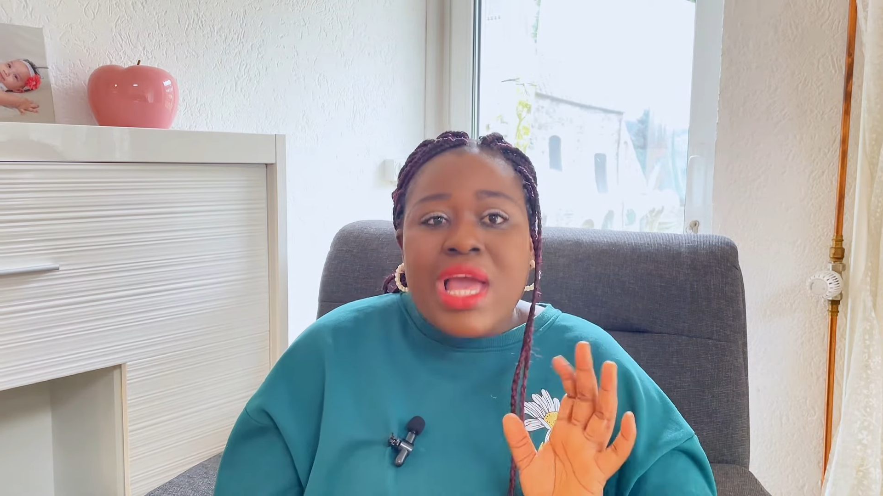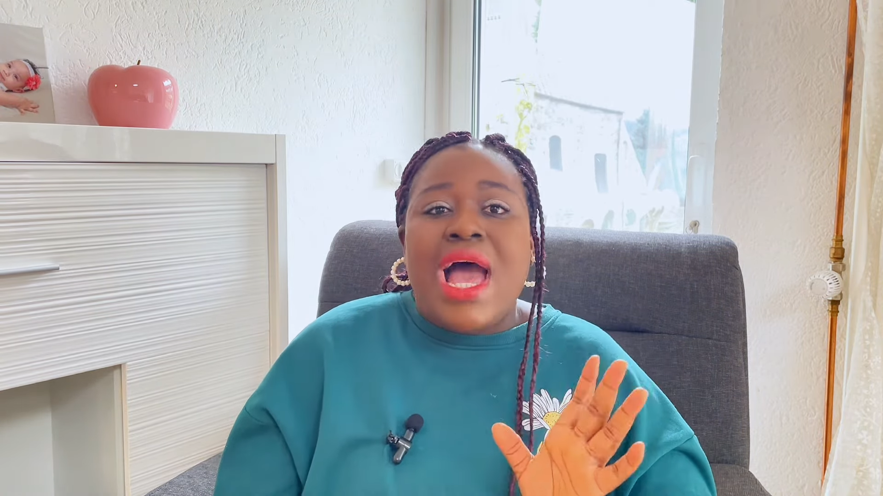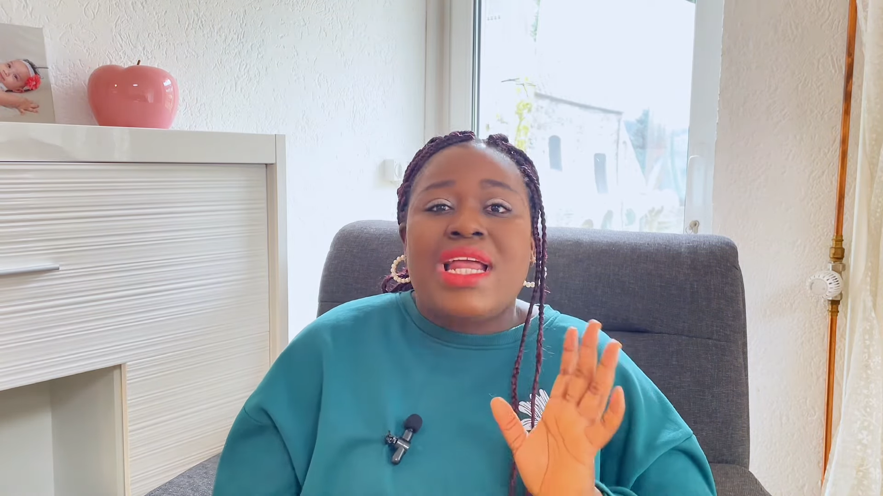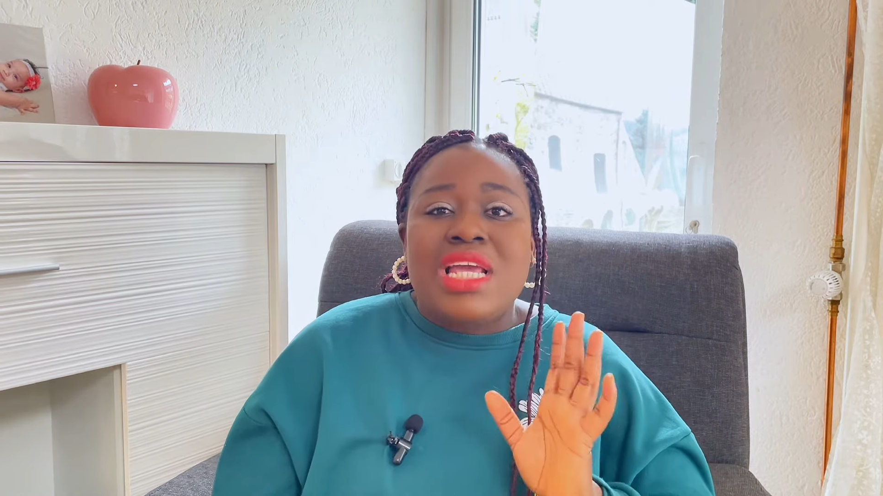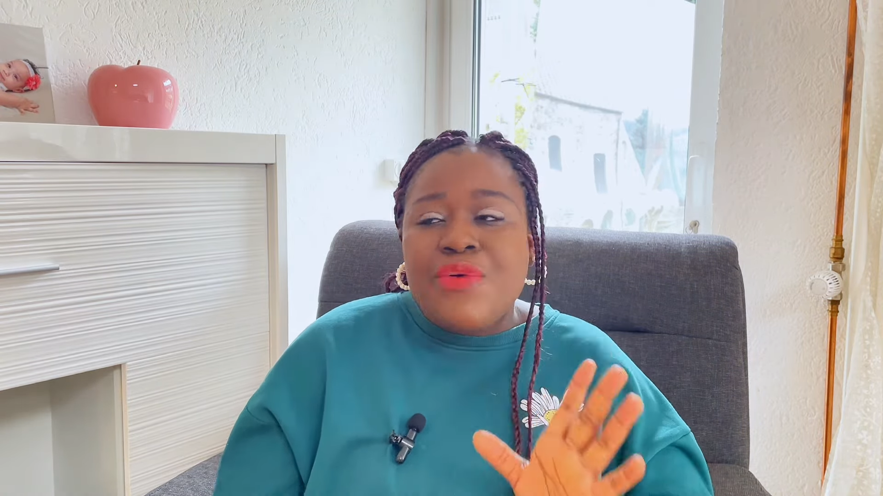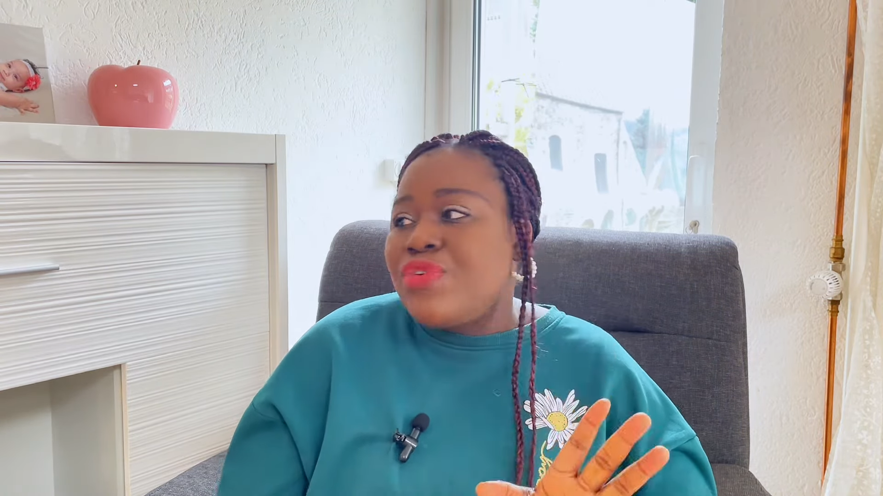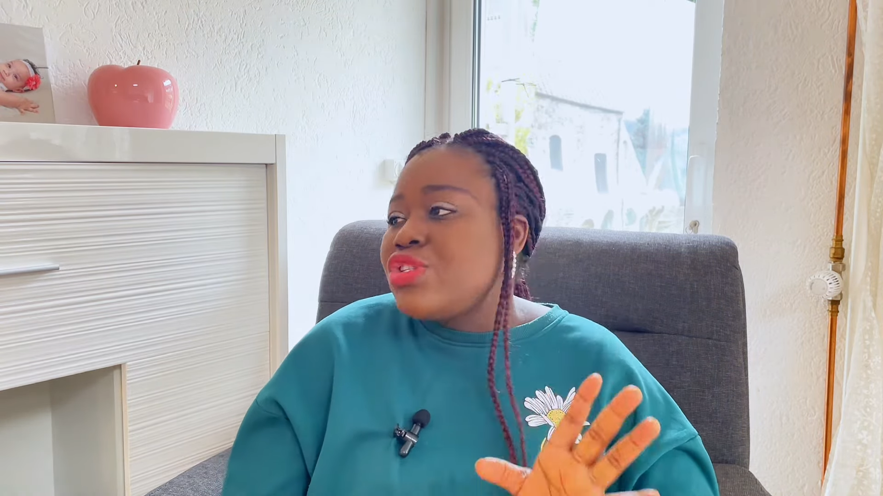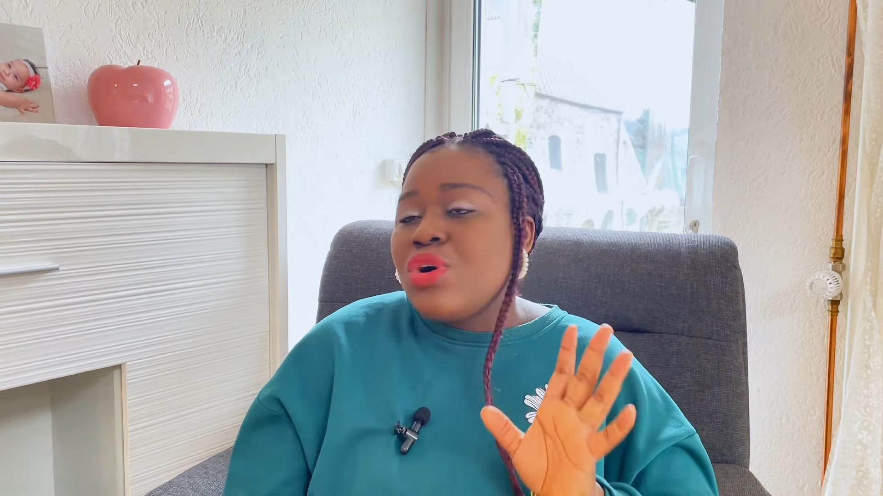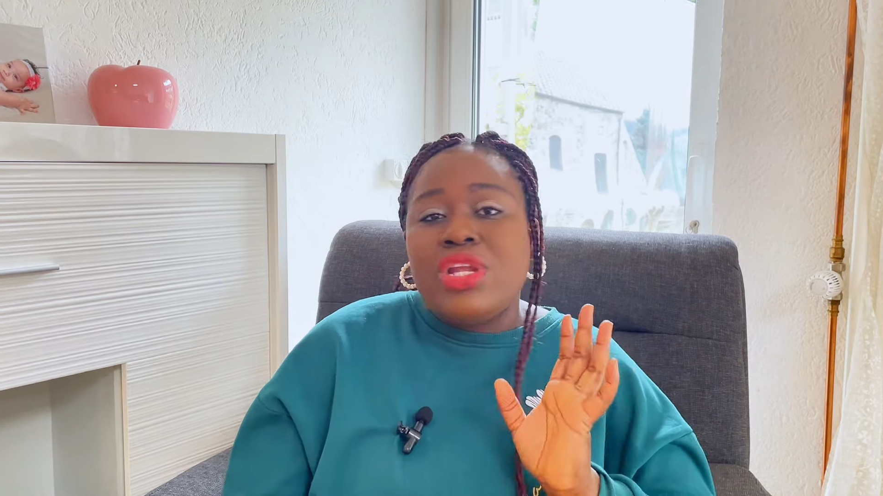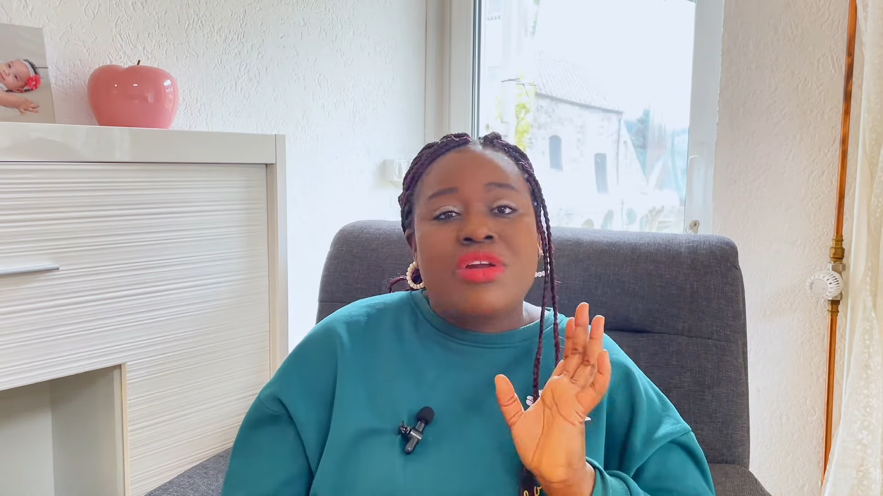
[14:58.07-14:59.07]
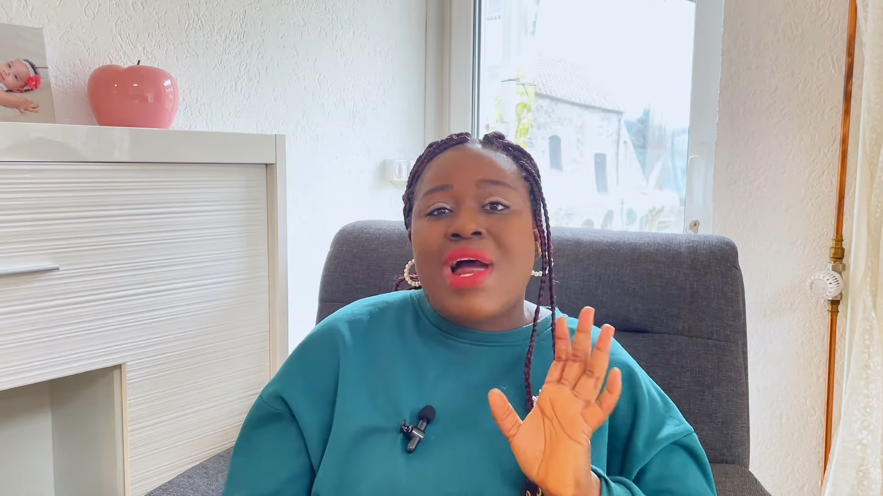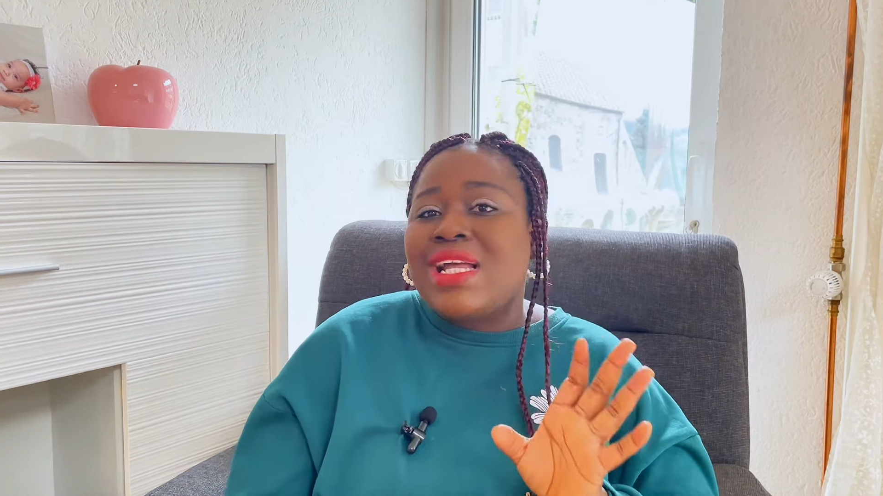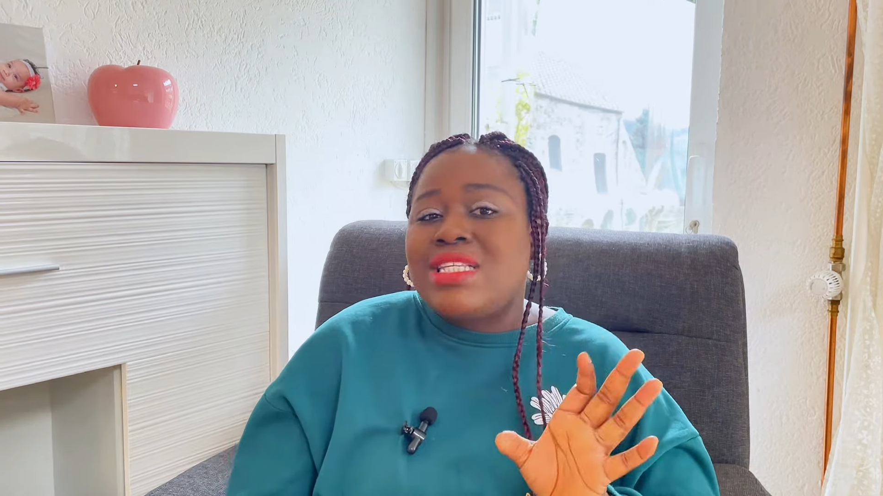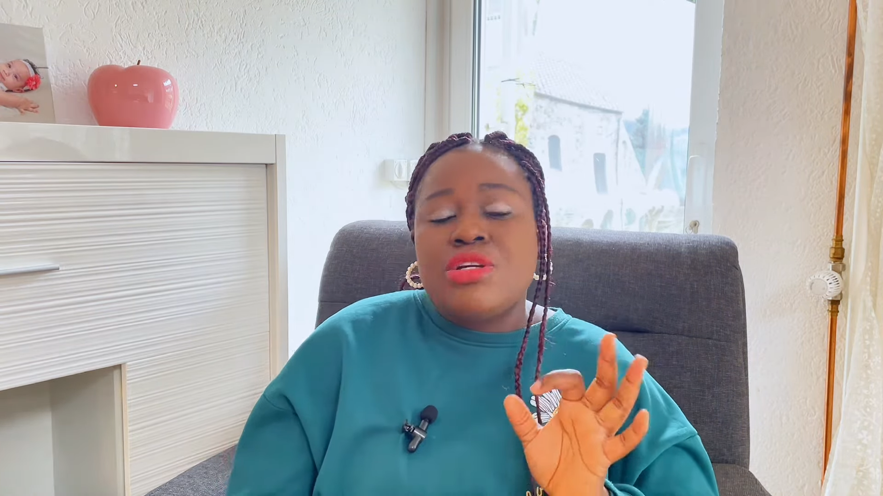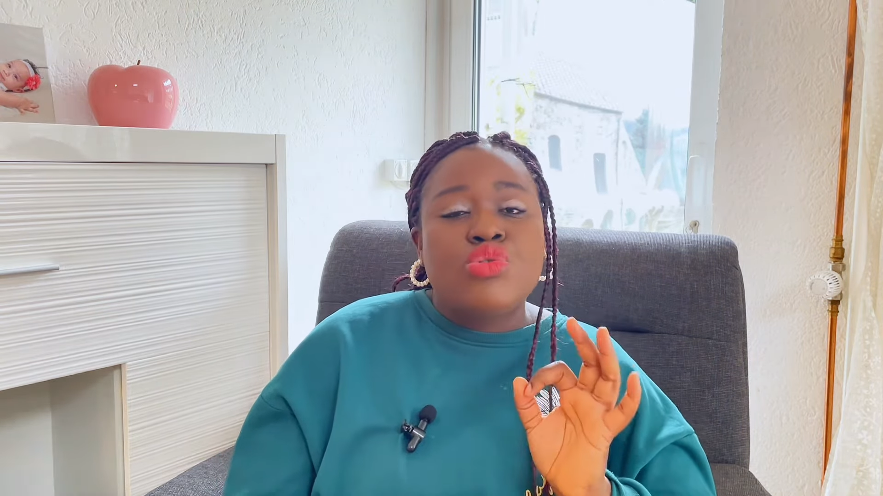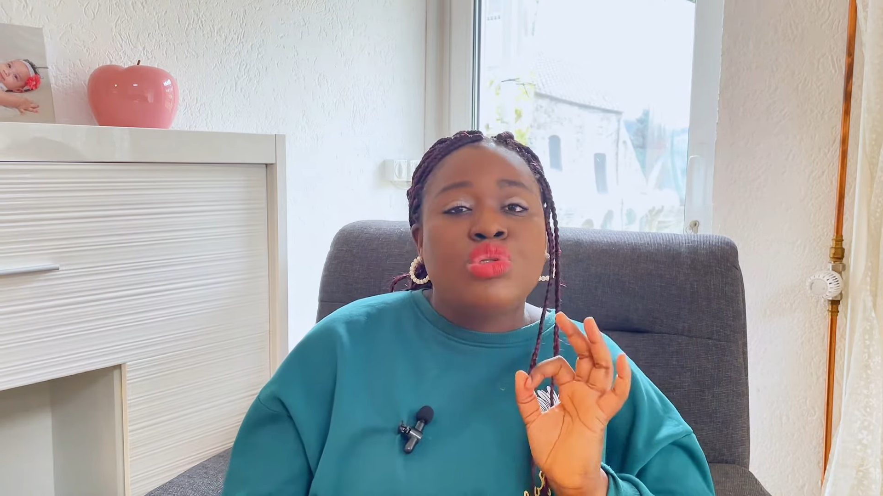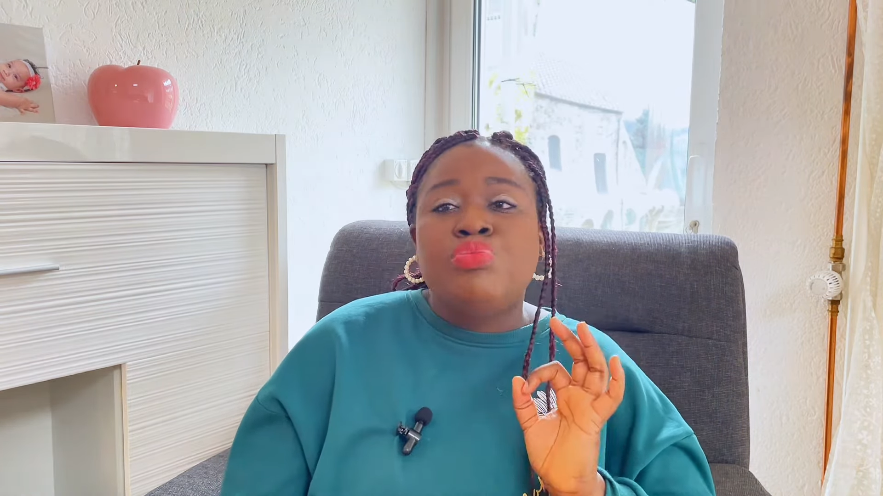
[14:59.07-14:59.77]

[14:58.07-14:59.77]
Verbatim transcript: And if it's only writing good